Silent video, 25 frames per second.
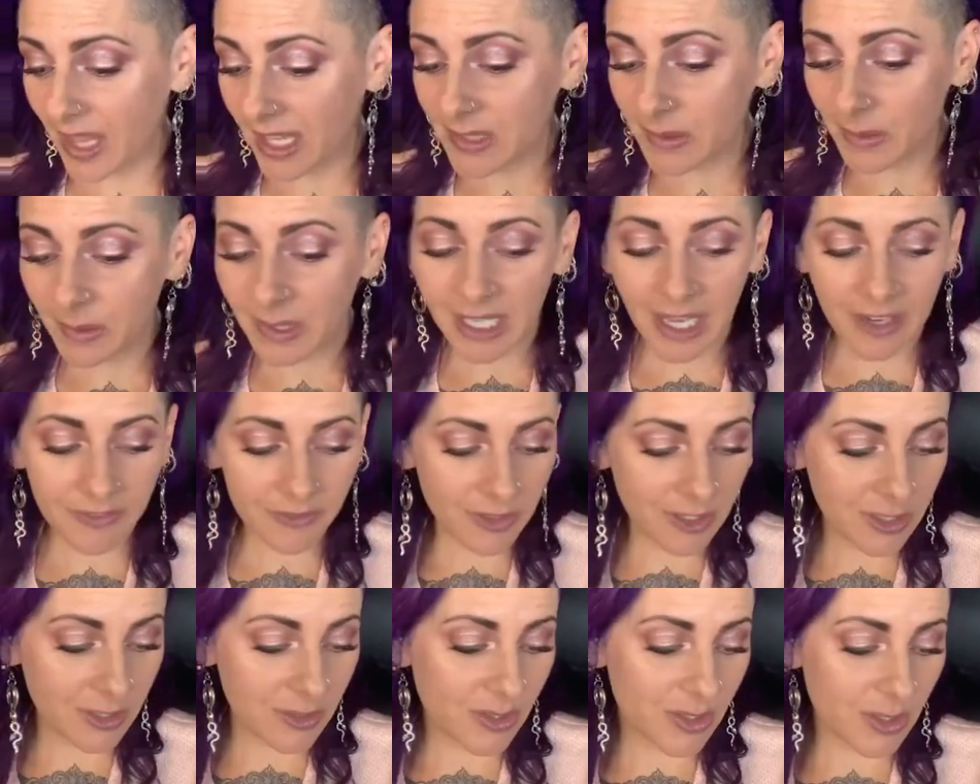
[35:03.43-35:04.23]
that's what we got
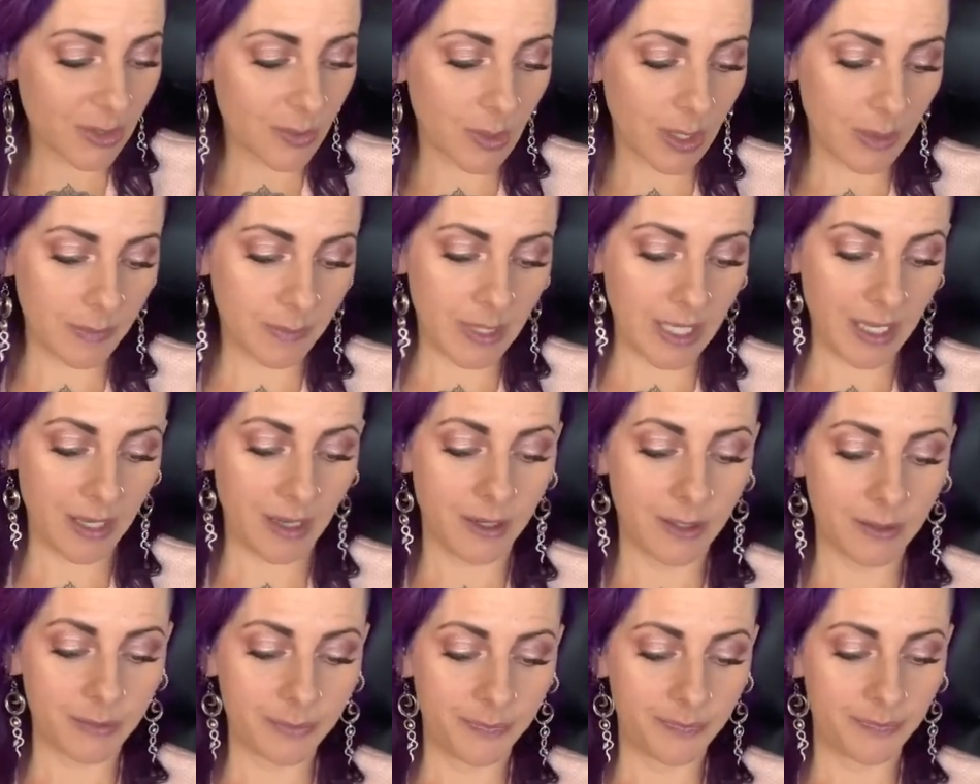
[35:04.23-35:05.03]
for you,
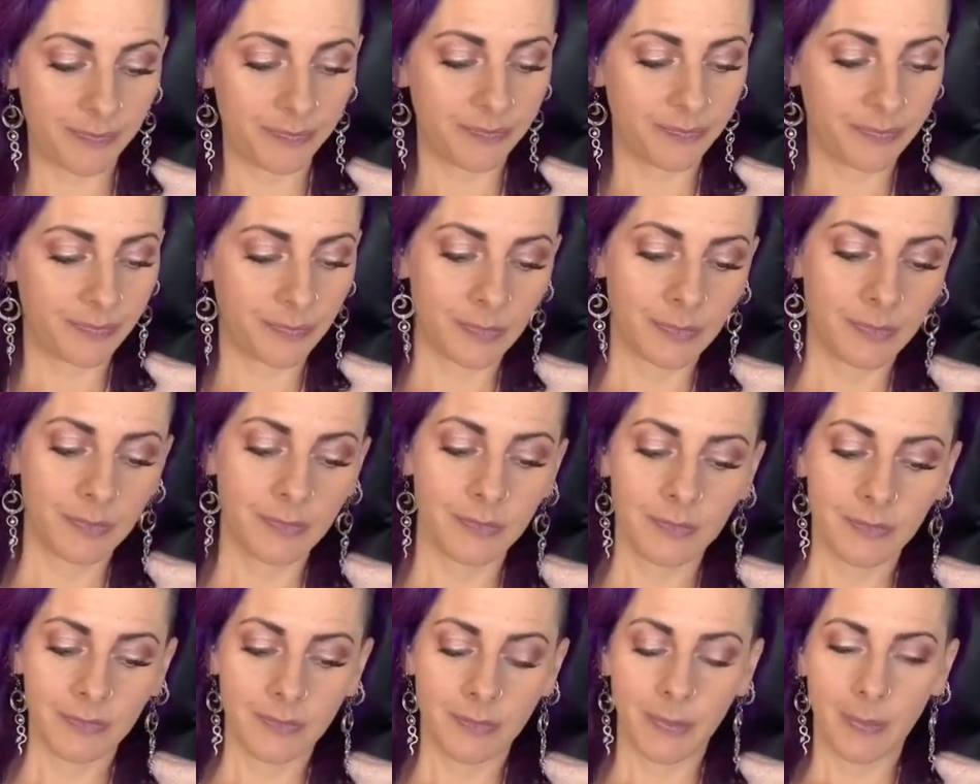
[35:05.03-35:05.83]
Scorpio.
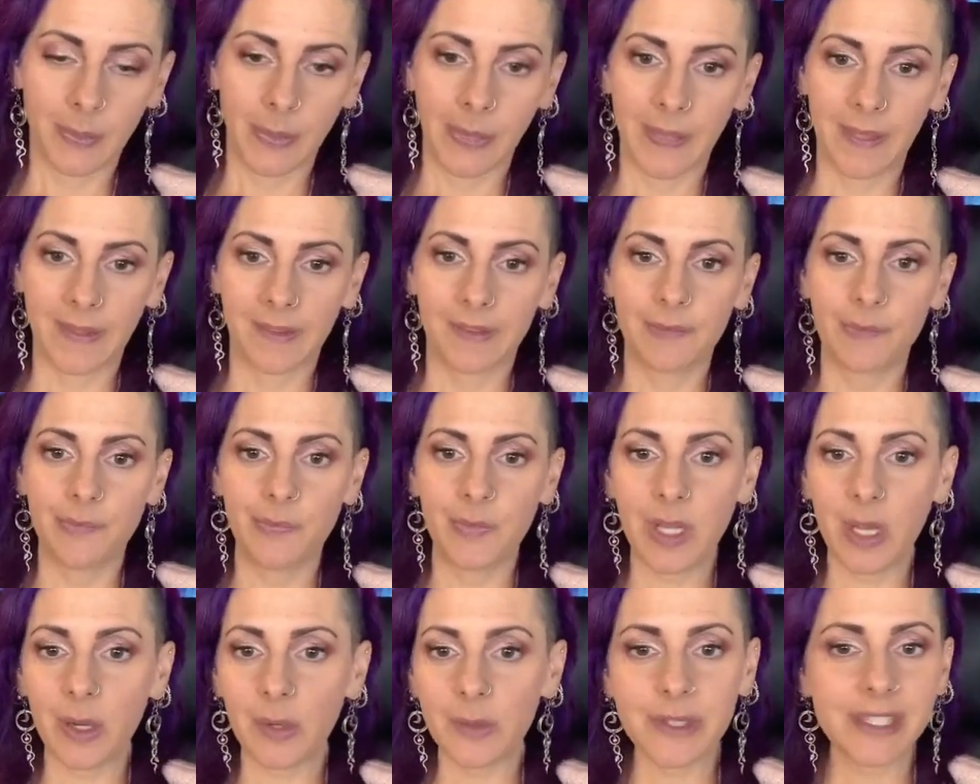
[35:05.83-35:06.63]

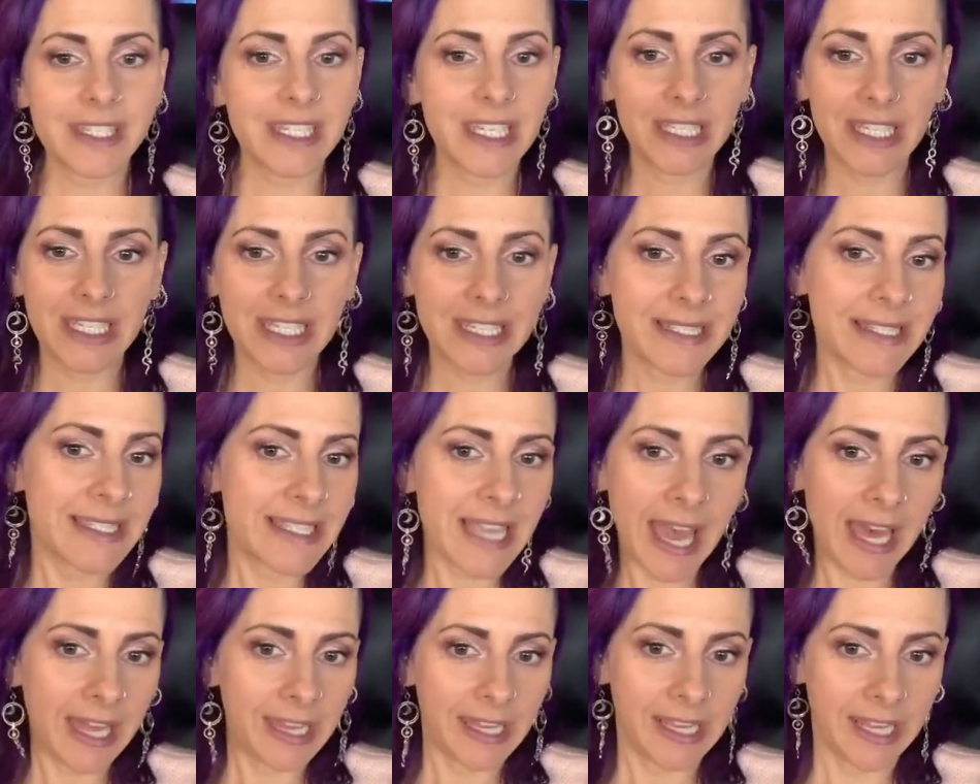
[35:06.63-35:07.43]
No dilly
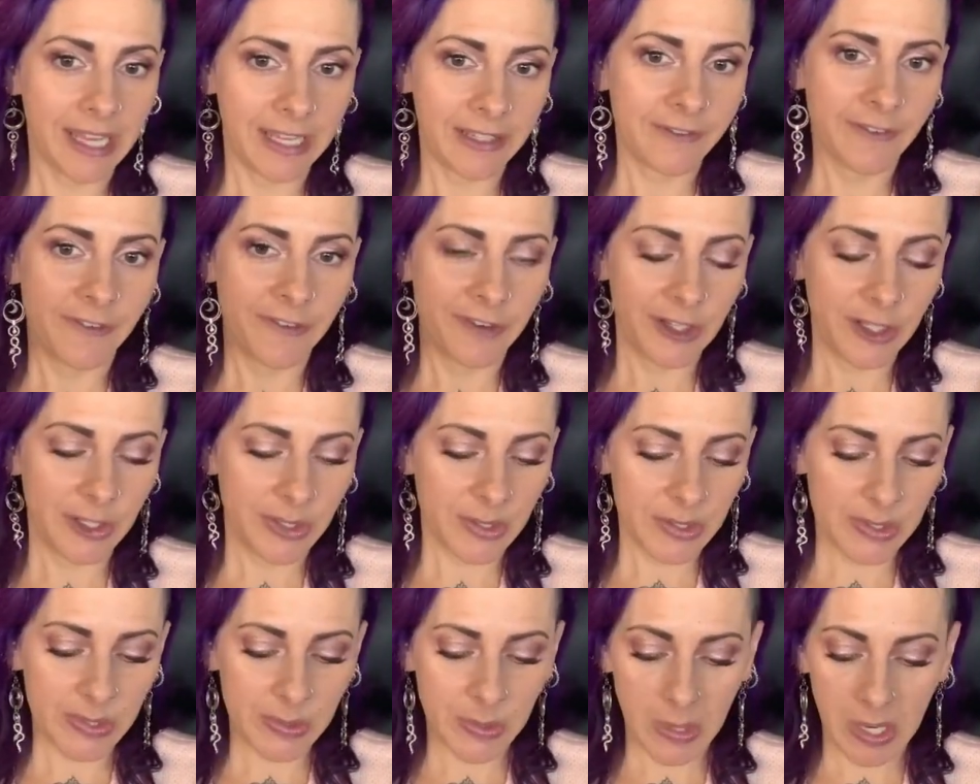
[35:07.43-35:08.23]
dallying for
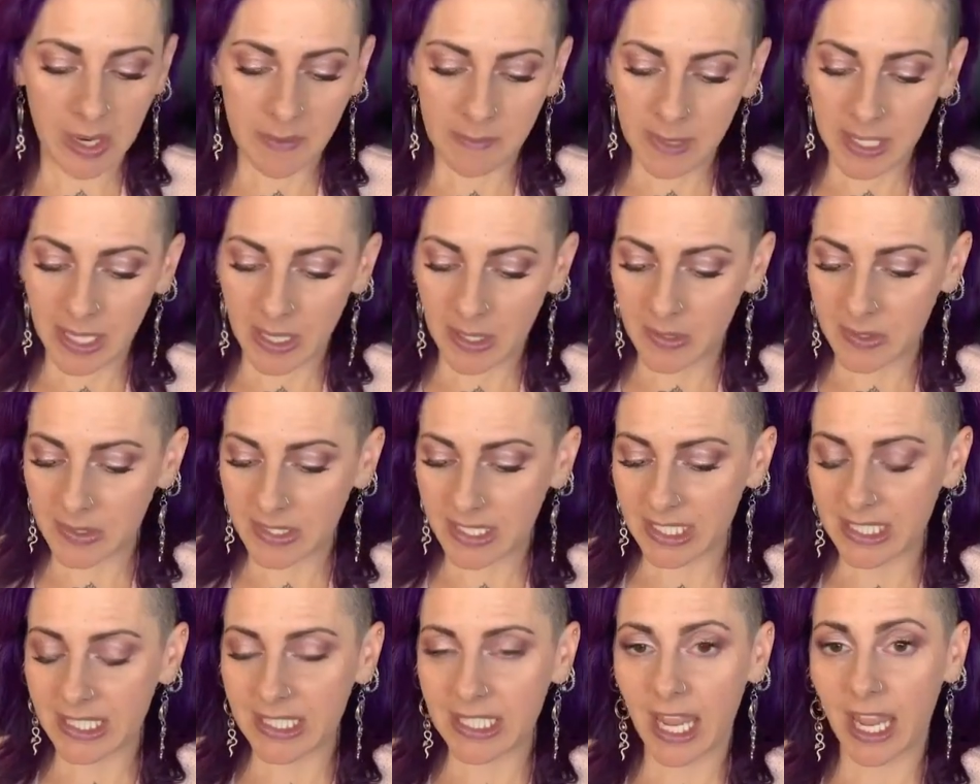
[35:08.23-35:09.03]
you, Scorpios.
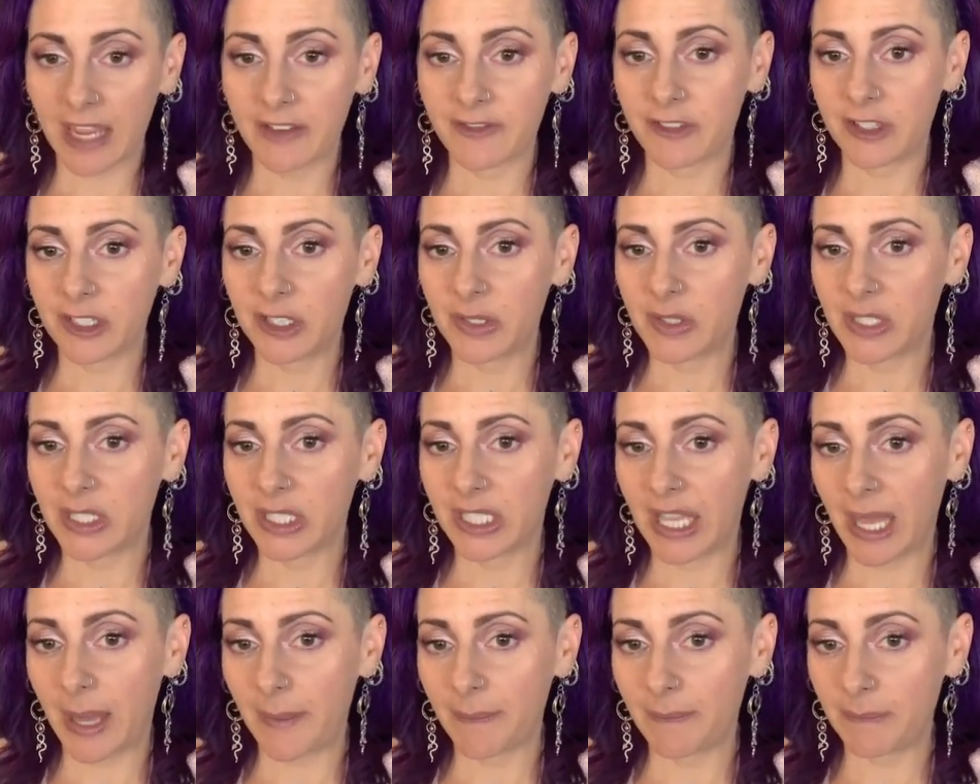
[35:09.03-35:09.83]
It's time for you to
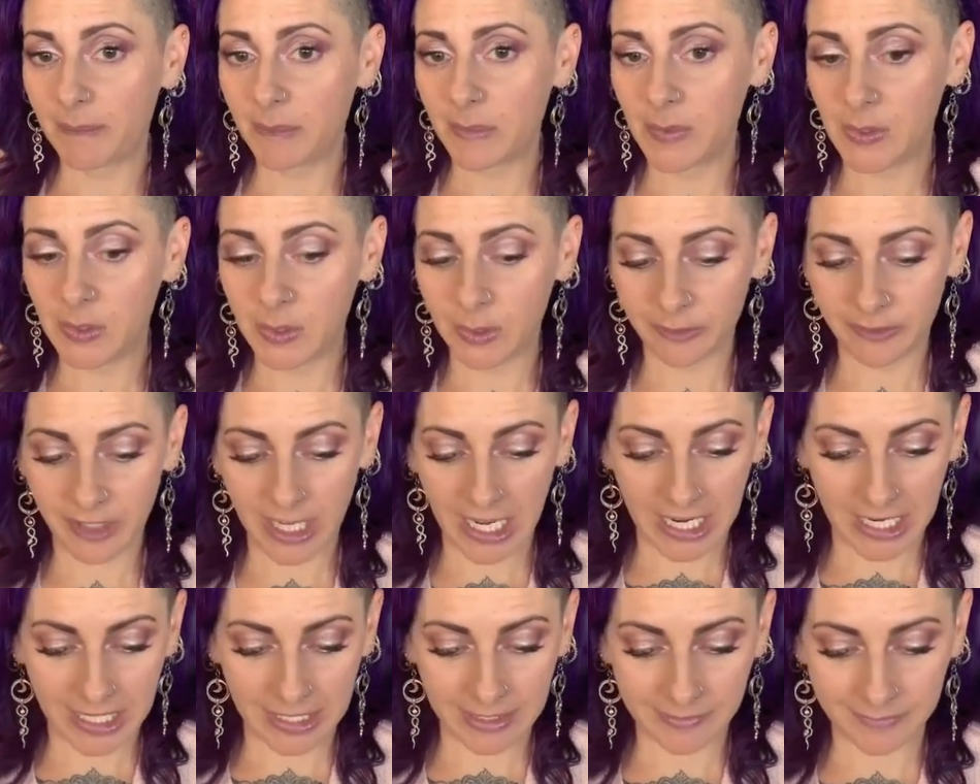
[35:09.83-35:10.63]
get
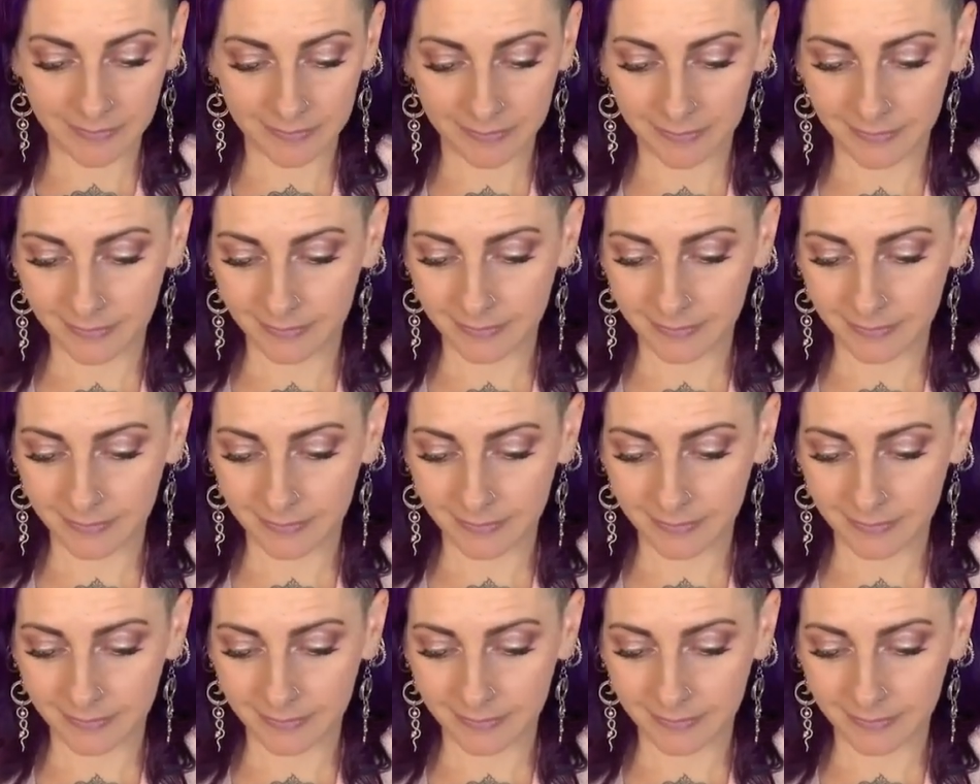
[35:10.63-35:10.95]
moving.